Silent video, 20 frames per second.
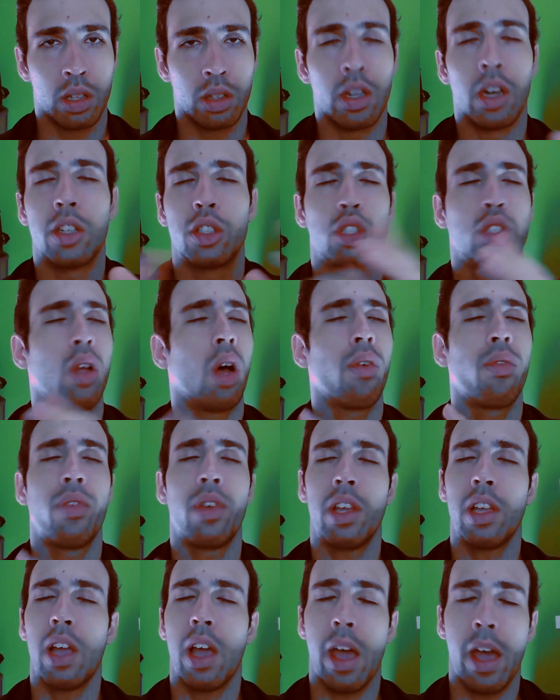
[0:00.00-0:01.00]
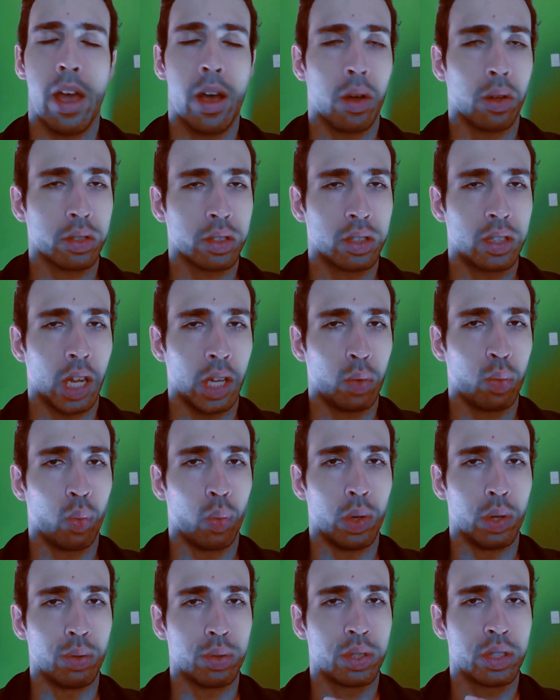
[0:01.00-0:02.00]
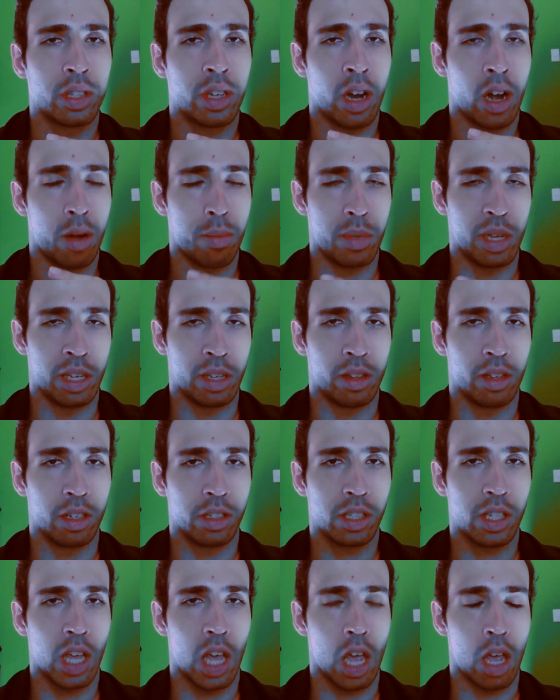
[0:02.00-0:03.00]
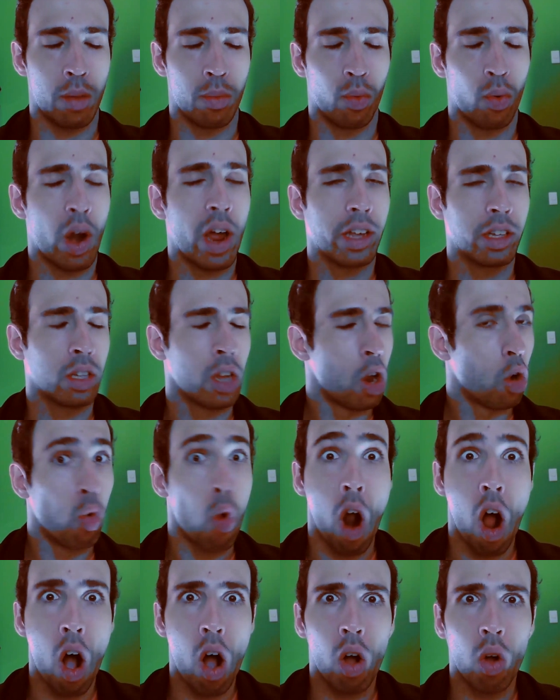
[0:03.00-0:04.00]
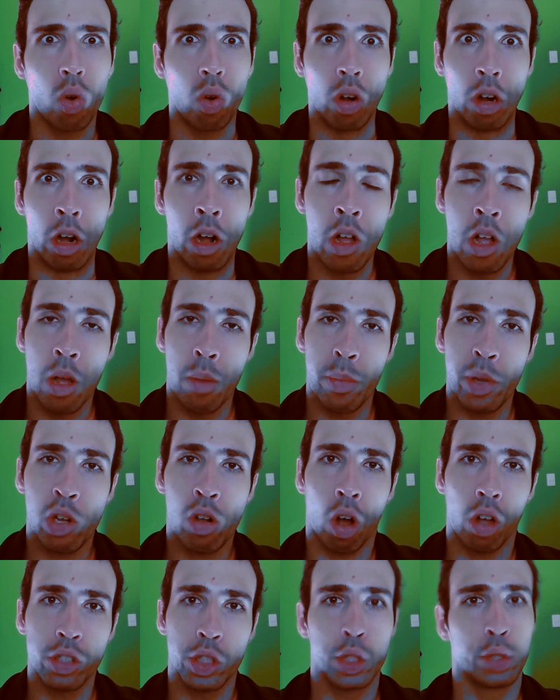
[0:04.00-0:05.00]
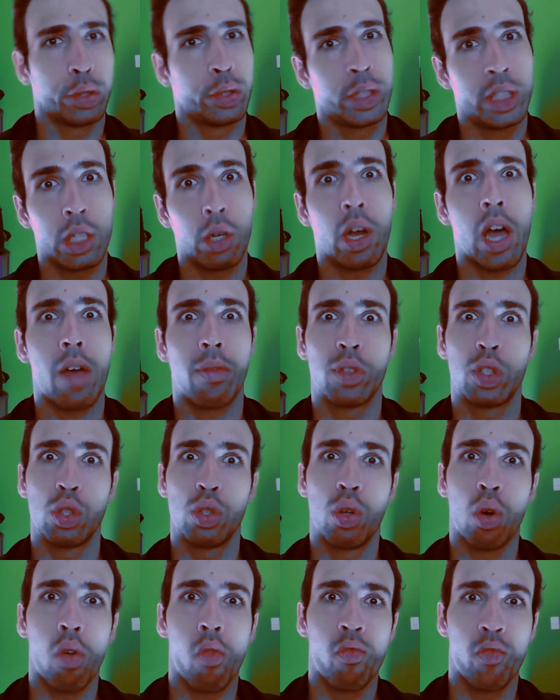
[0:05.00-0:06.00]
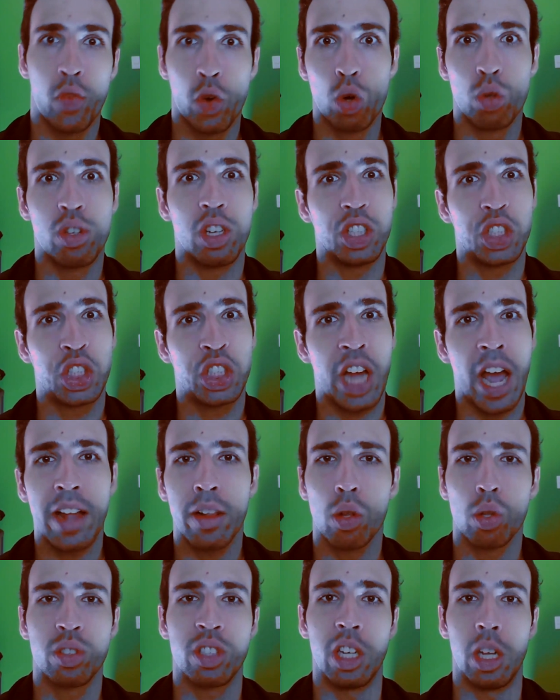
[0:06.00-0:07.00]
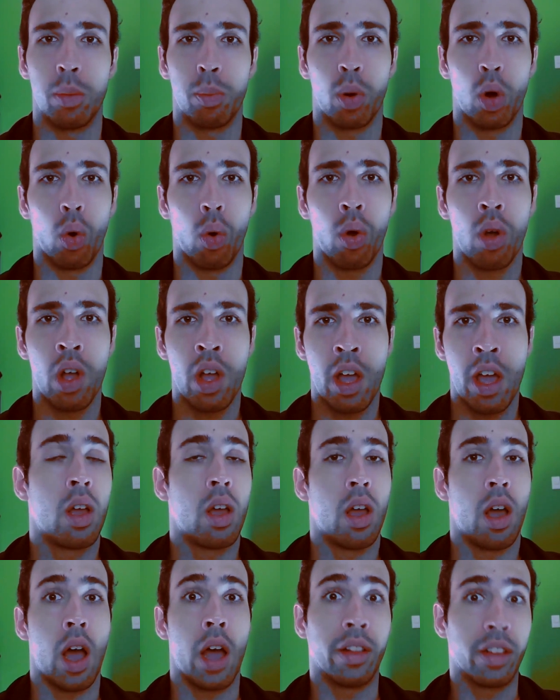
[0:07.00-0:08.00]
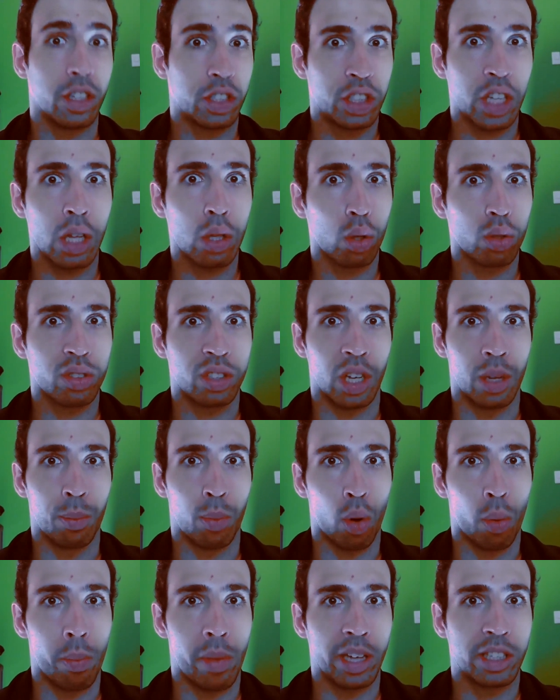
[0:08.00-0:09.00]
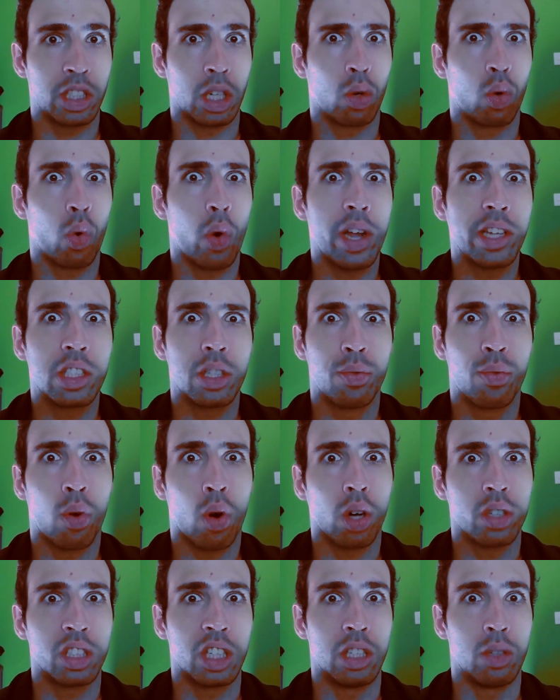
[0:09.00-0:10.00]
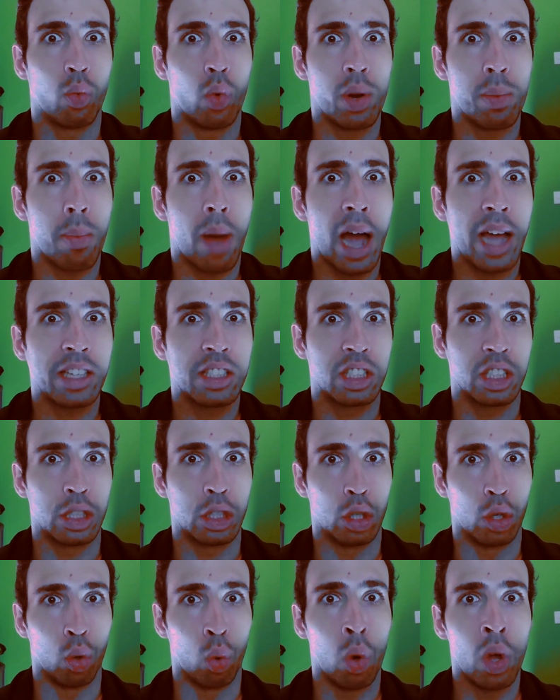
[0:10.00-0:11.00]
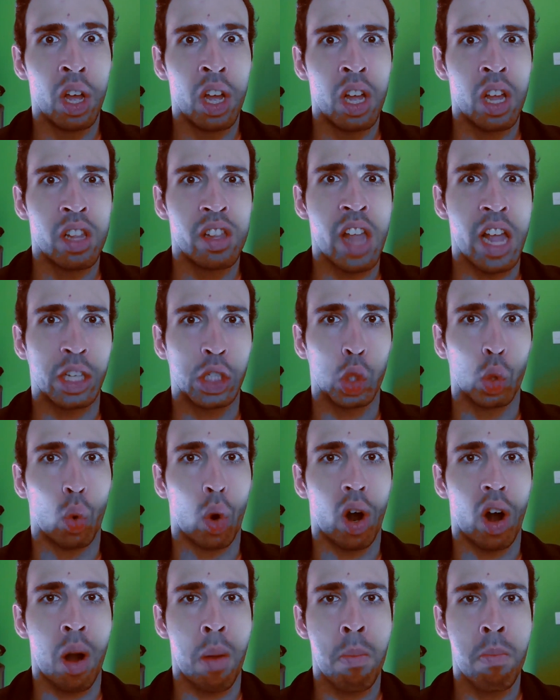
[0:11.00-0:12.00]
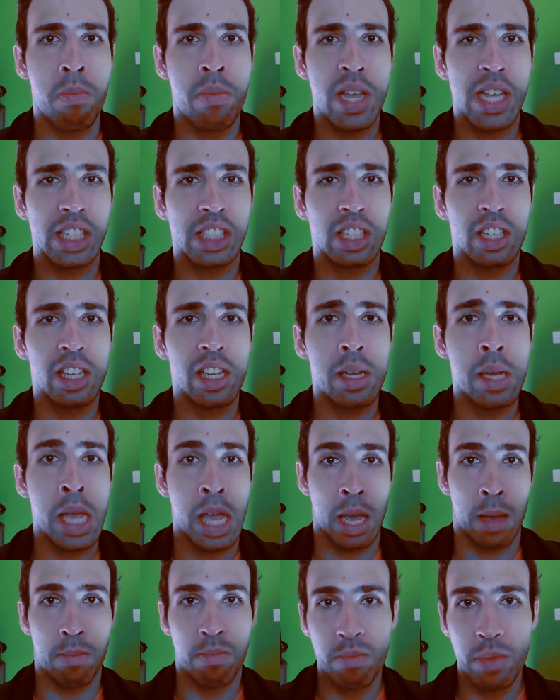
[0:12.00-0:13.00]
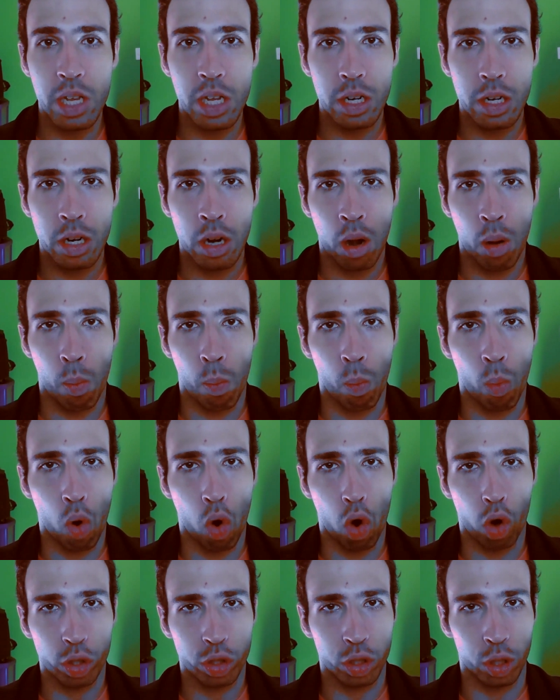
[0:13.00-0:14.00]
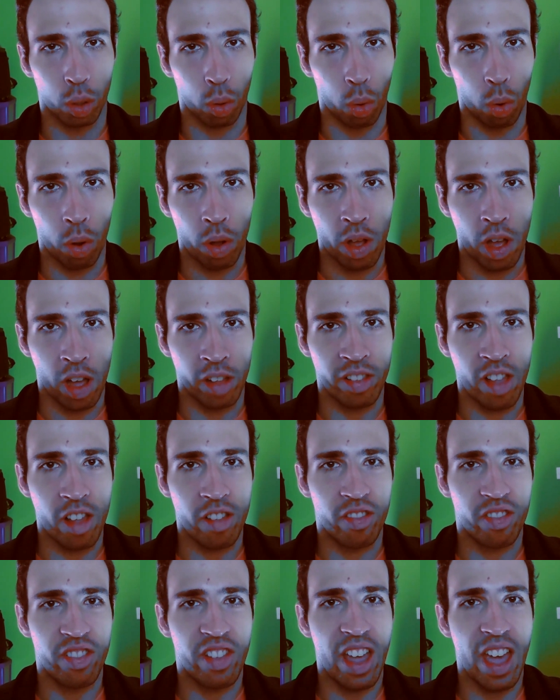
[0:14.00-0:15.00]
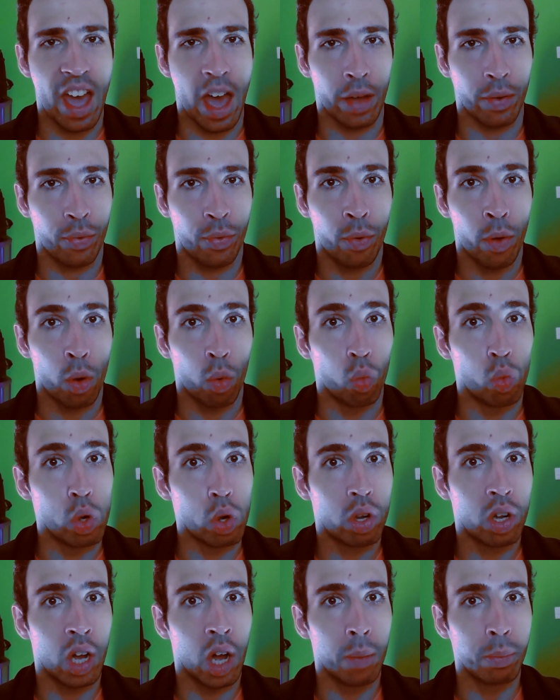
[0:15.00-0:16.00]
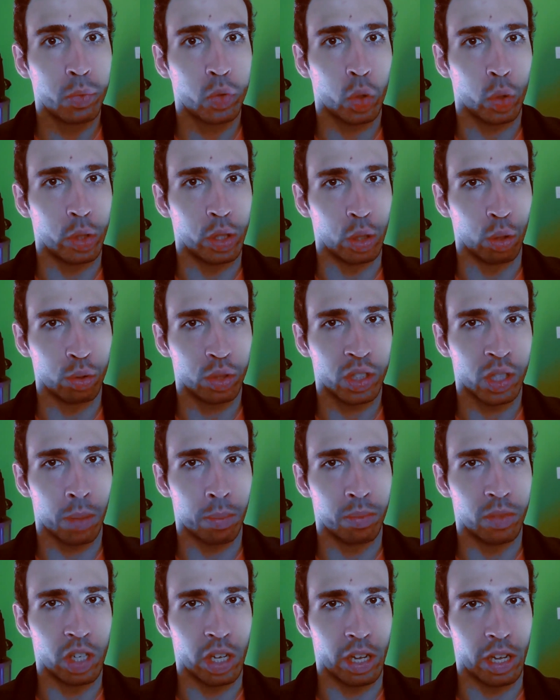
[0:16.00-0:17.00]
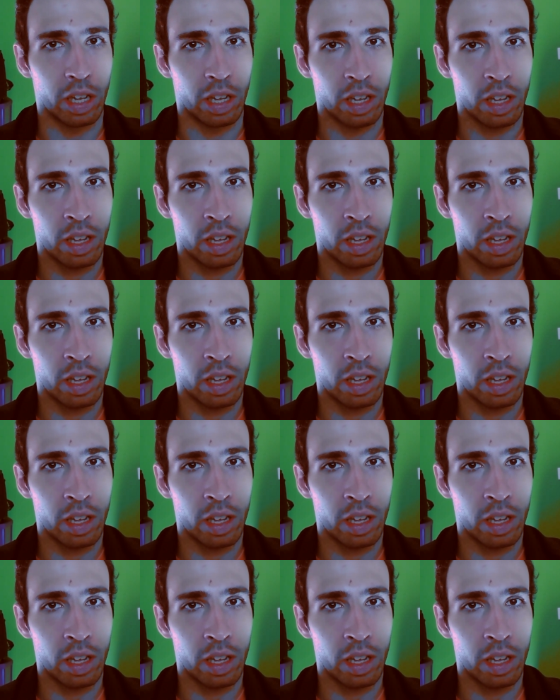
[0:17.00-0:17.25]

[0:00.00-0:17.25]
There's nothing else that will scare me in this game, right? Wrong! because you still have to go through the Shadow Temple. And the Shadow Temple makes a great effort in reminding you that you are a measly mere mortal and that death will come to you someday.